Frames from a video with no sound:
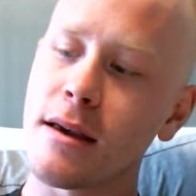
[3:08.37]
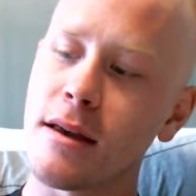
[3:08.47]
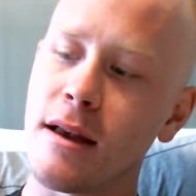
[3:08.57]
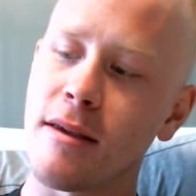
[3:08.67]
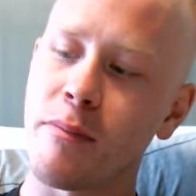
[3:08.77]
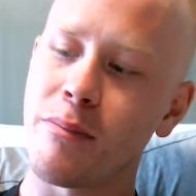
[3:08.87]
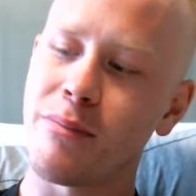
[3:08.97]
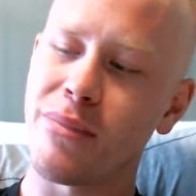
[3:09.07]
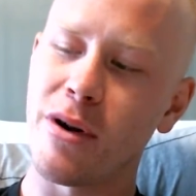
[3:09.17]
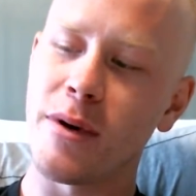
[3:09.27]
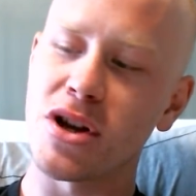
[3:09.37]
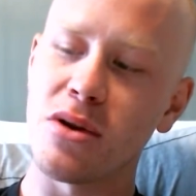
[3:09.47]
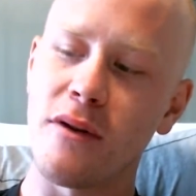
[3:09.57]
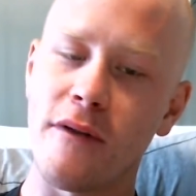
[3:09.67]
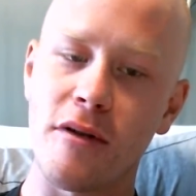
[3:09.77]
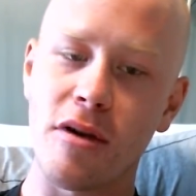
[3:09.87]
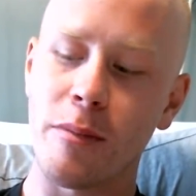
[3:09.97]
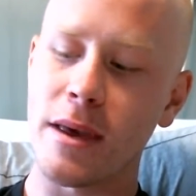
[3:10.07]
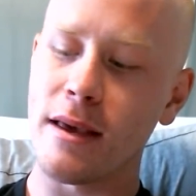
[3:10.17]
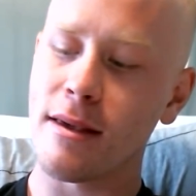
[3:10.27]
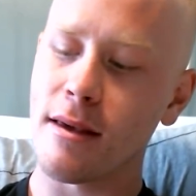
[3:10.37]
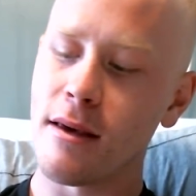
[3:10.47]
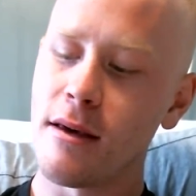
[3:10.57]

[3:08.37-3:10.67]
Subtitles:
It's pretty much a universal piece.